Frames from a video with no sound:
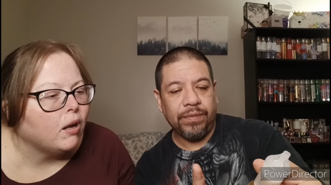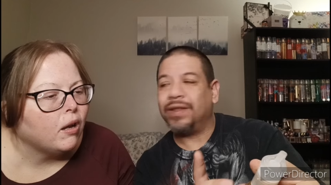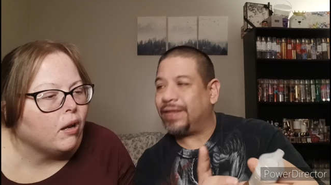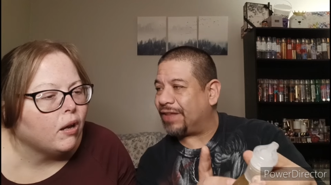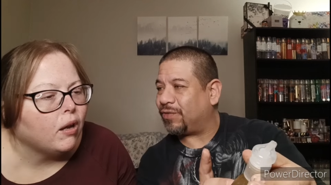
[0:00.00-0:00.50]

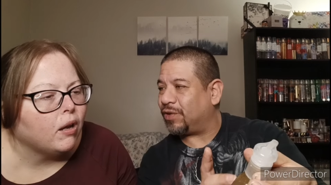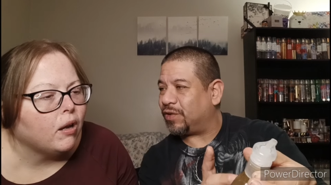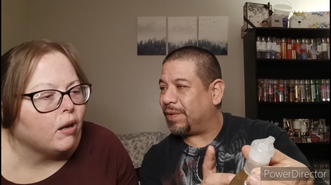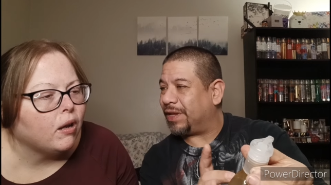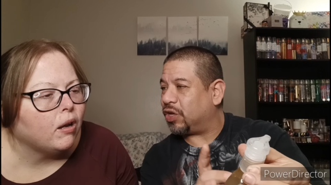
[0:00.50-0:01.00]
Speaker 1: That's what you're
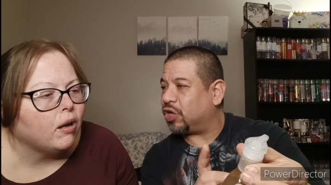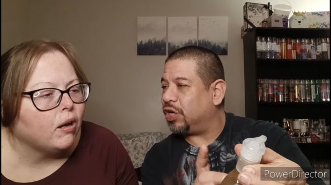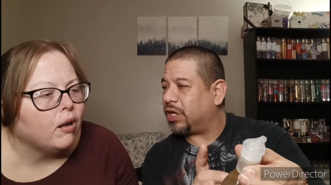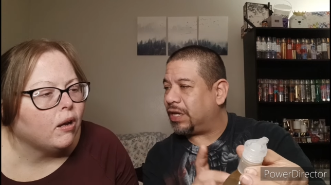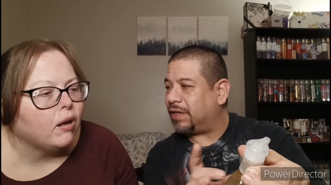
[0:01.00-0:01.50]
smelling, the
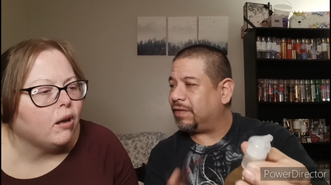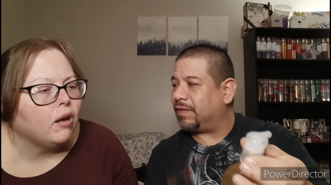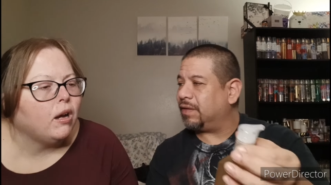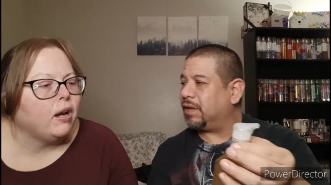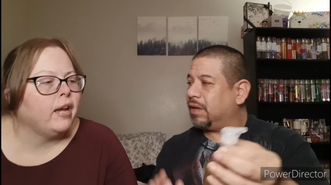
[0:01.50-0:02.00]

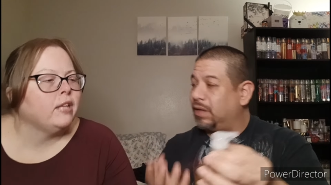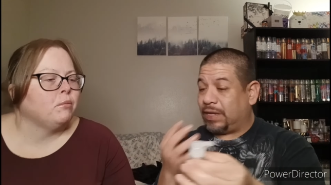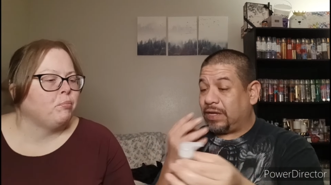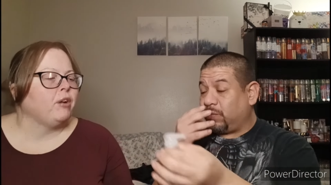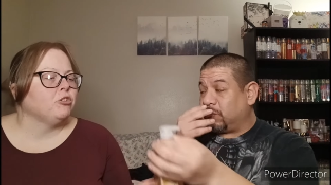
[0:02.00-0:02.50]
cookies.
Speaker 2: And the
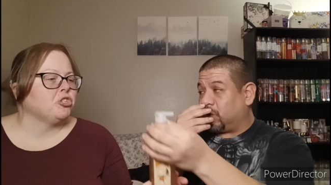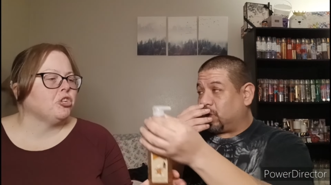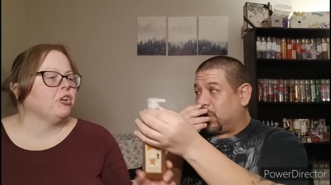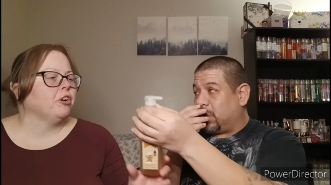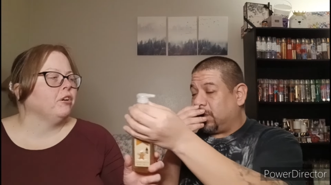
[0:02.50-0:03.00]
that's brown
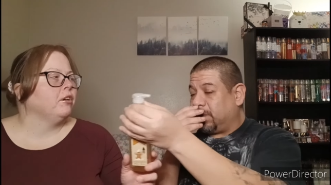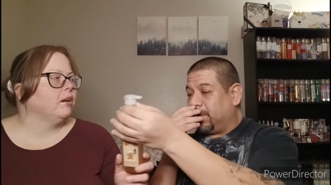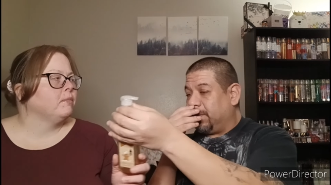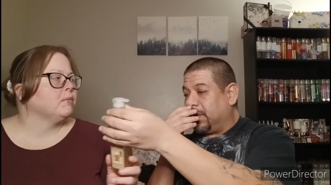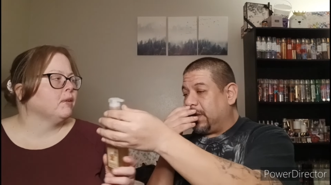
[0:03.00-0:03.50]
sugar. Brown.
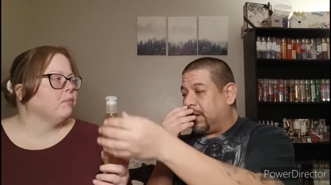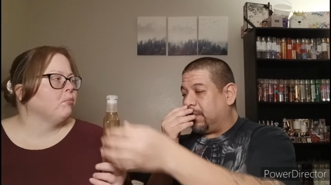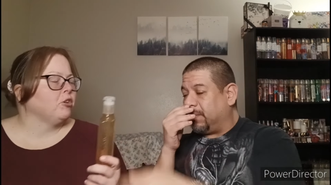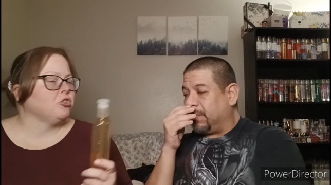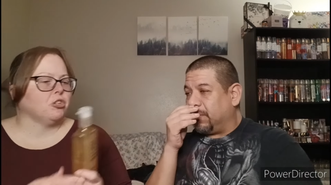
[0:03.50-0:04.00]
I'm smelling yeah.
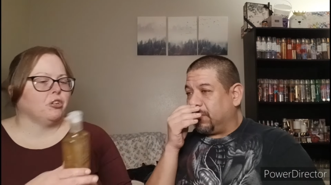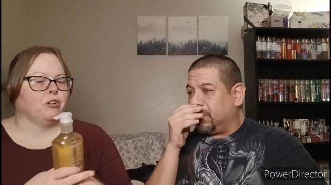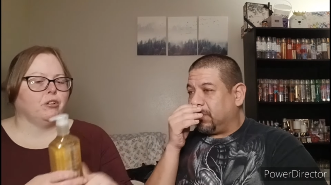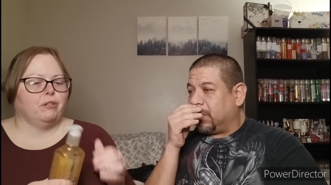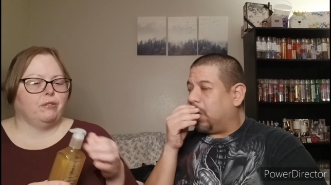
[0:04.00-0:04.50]
brown
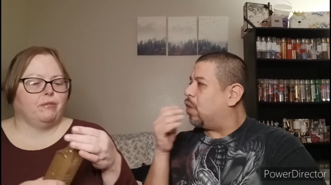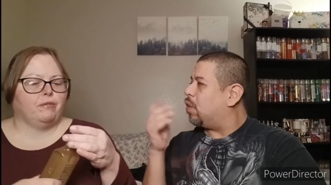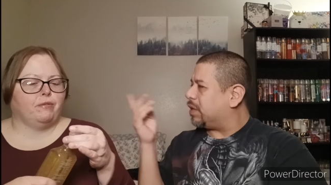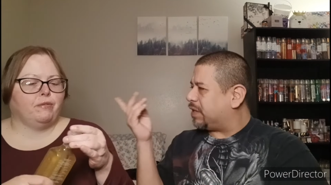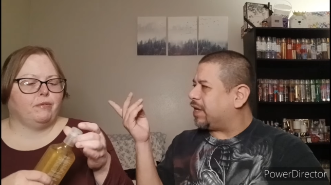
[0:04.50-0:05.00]
sugar.
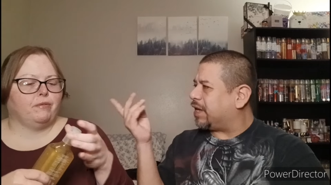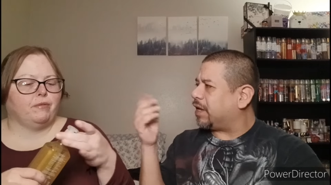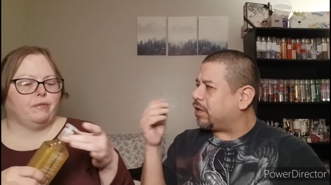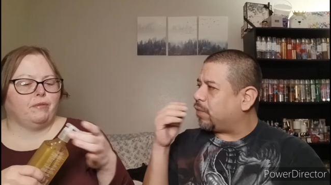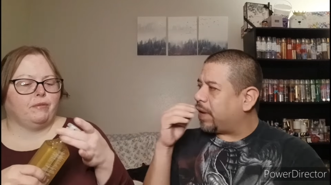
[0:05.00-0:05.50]
Speaker 1: Oh, yeah,
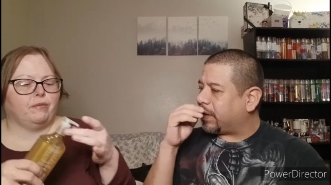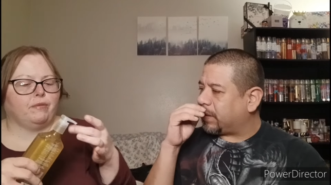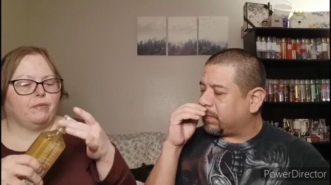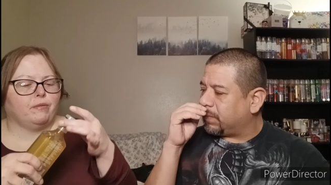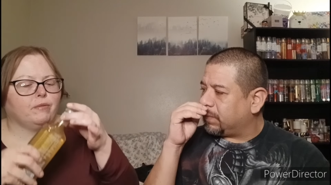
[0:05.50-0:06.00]
you're right.
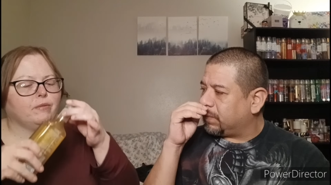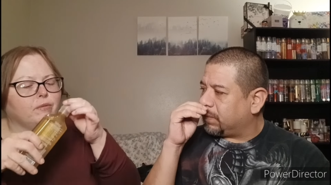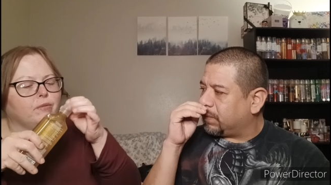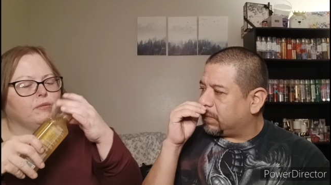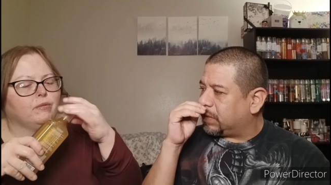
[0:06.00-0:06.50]

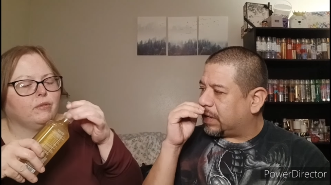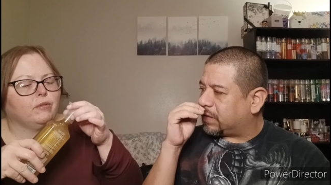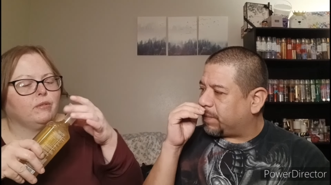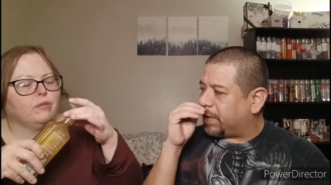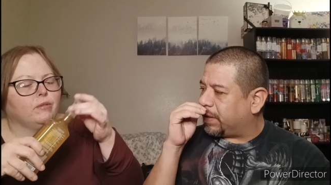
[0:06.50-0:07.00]
Yeah, I
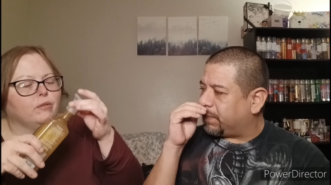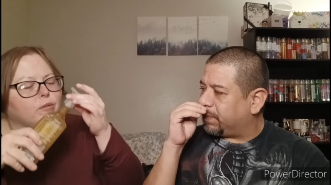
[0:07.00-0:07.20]
smell it.